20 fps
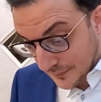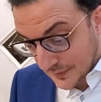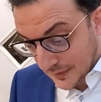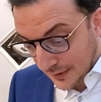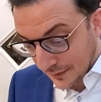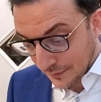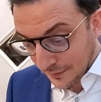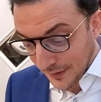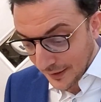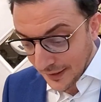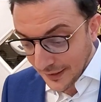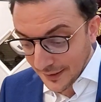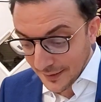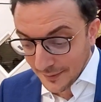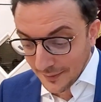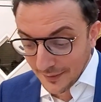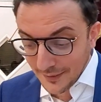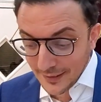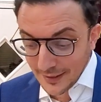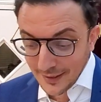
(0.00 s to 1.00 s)
Fine.
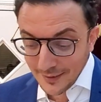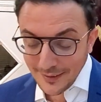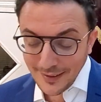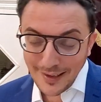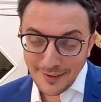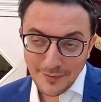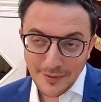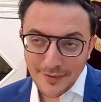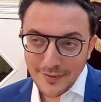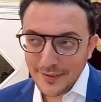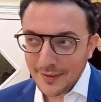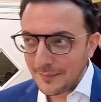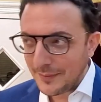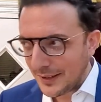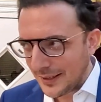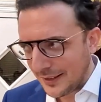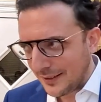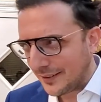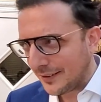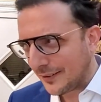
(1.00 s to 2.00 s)
Now, obviously, I'm
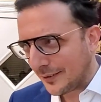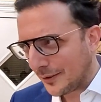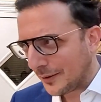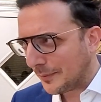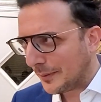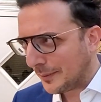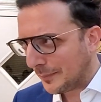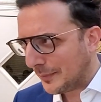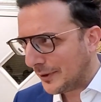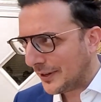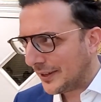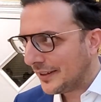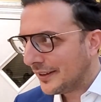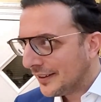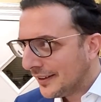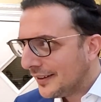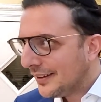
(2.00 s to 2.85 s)
not here to talk about money.